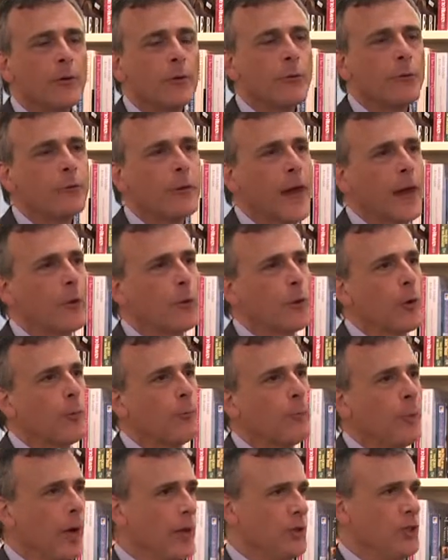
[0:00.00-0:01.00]
federal
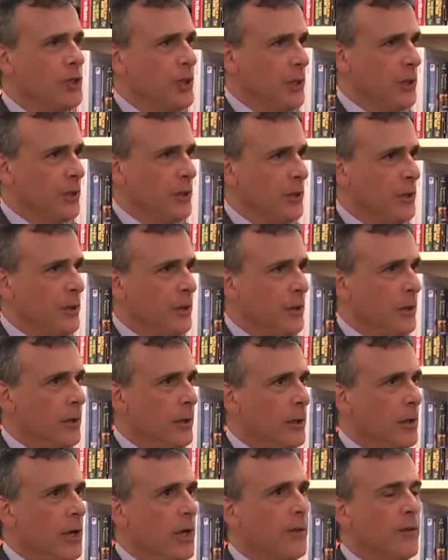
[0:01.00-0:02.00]
budget
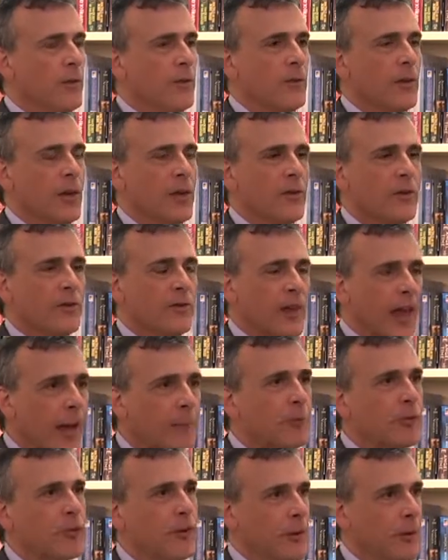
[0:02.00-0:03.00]
in
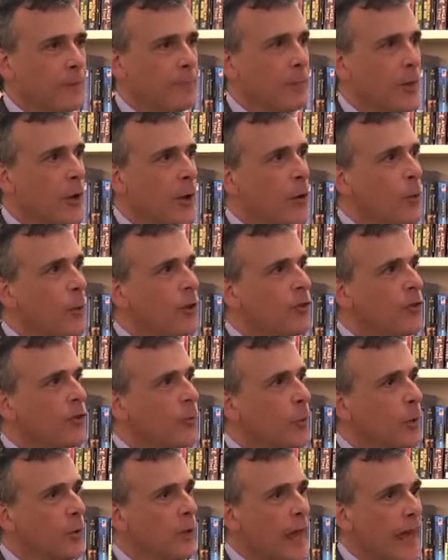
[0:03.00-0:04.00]
SAMHSA, which
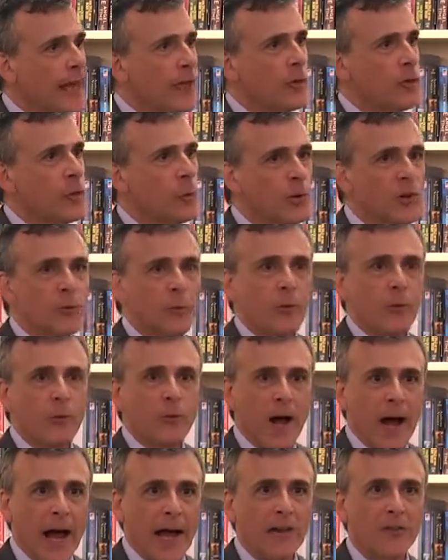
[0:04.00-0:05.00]
is related to, which
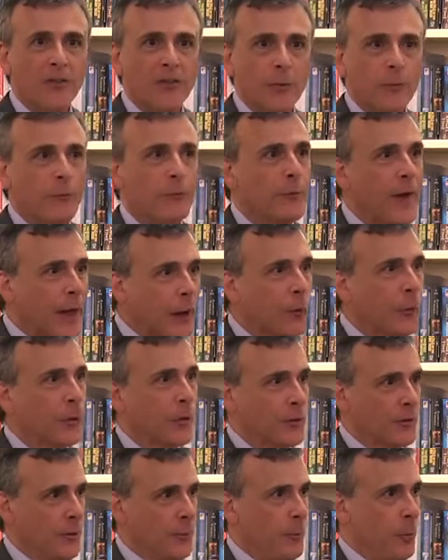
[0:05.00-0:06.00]
provides the
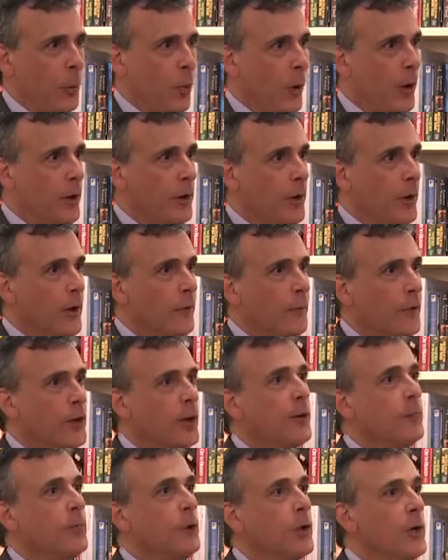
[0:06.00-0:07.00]
federal support for
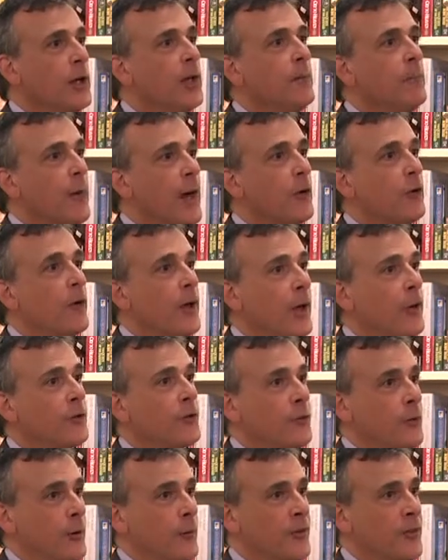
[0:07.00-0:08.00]
community mental
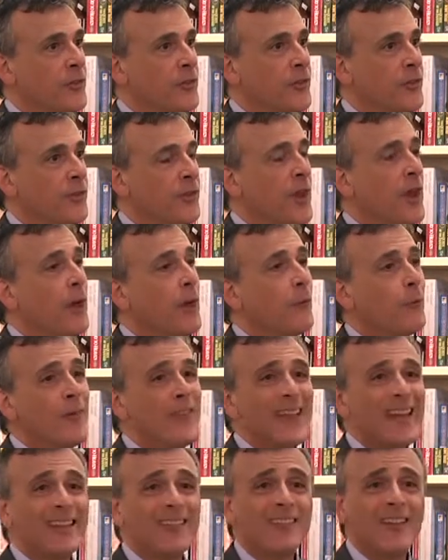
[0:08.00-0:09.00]
health services for
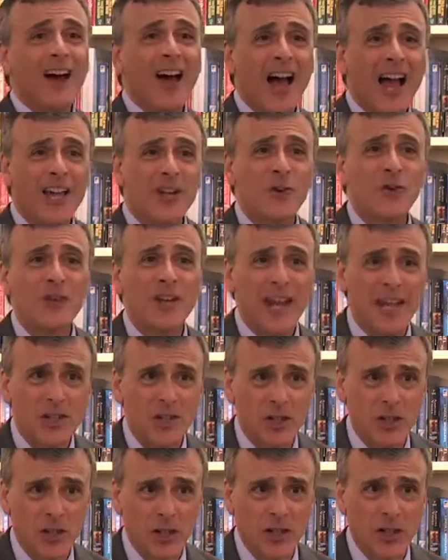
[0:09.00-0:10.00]
the entire
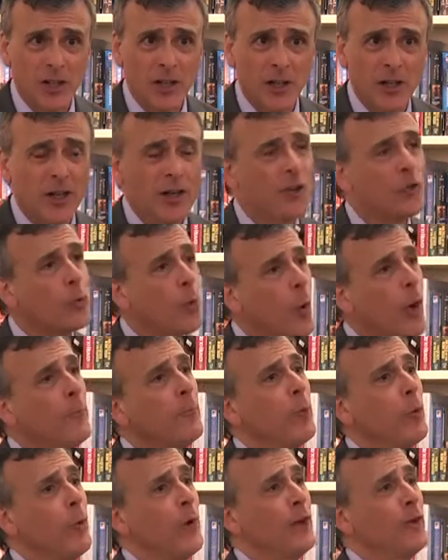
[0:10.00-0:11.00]
nation, is
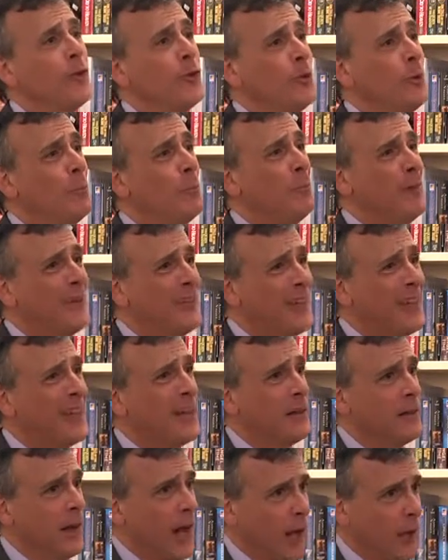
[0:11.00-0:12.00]
$1.2
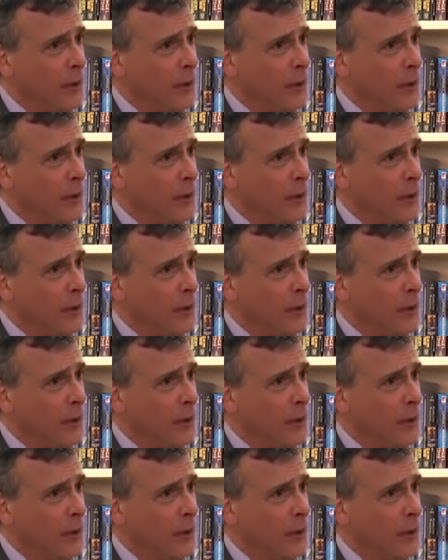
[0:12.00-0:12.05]
billion.